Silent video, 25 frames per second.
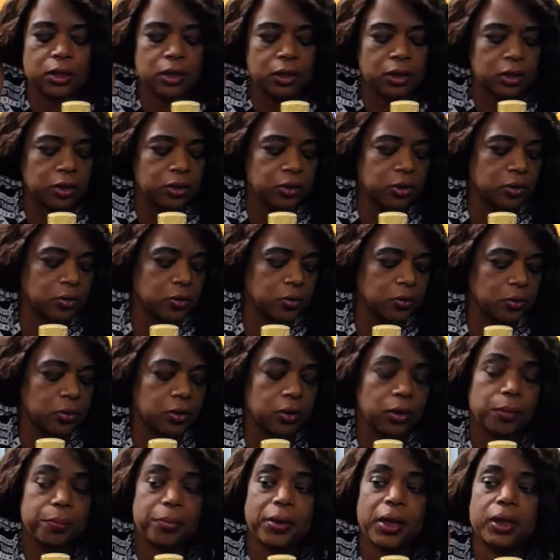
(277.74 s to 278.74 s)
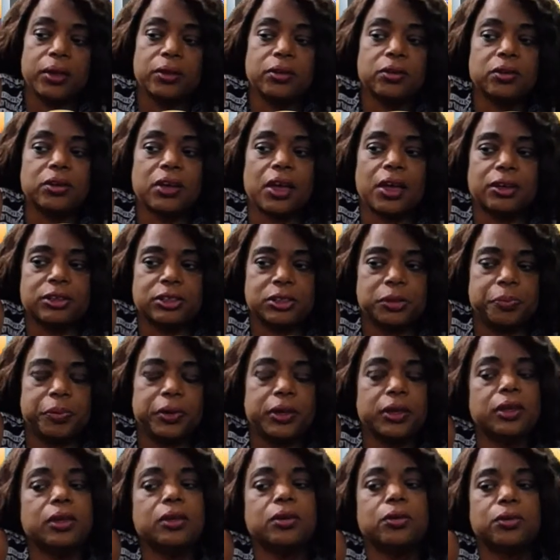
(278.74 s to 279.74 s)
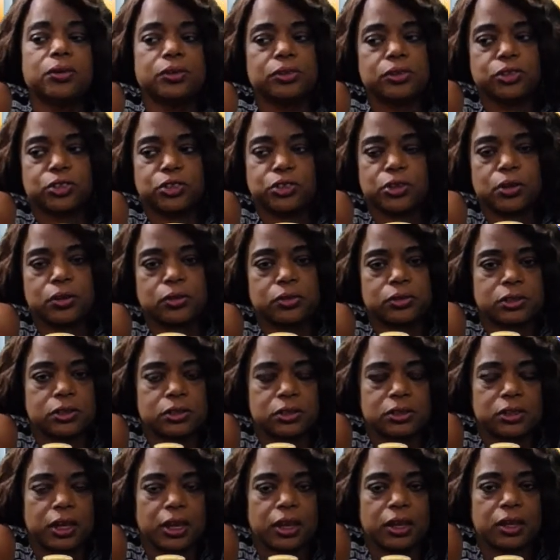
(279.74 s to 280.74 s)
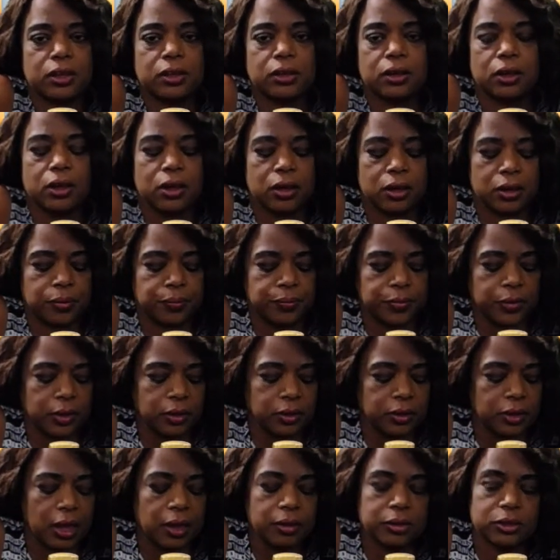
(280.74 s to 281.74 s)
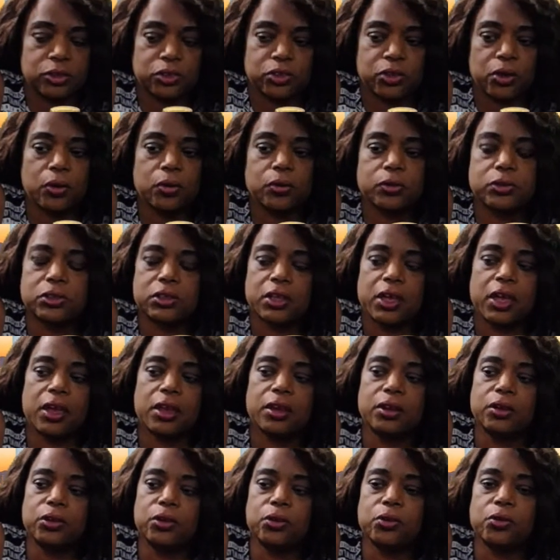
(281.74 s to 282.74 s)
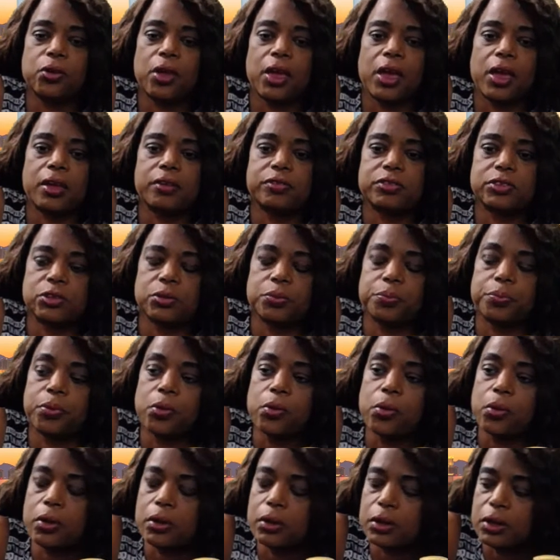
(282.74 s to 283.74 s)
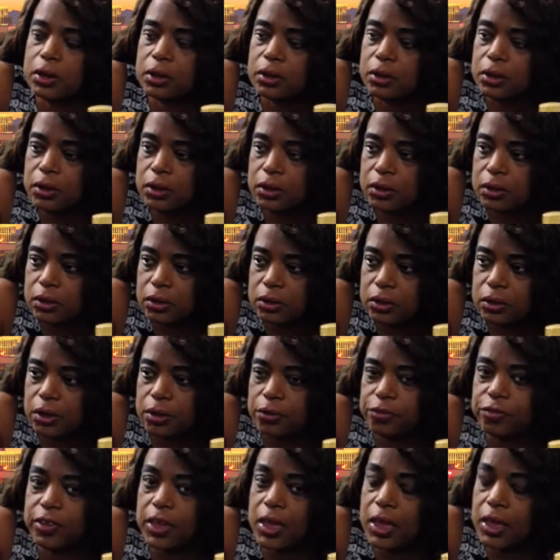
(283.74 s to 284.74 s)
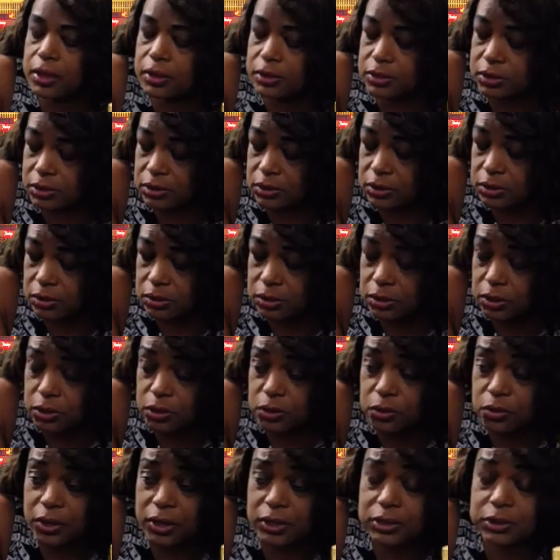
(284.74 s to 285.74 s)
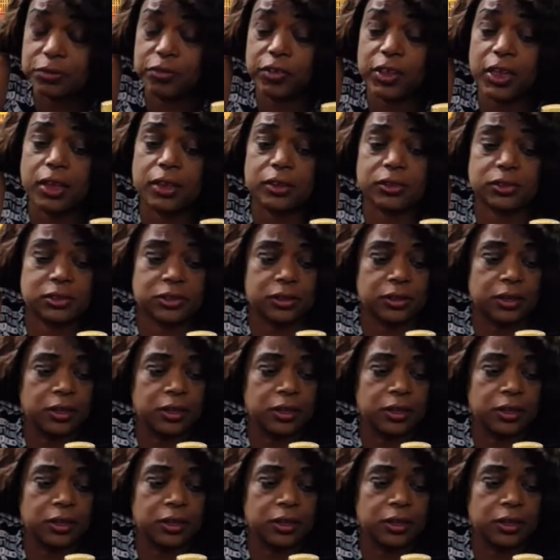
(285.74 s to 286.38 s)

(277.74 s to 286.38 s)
by you guys being on the show today, that shows that you have supported the vets, the U.S. vets,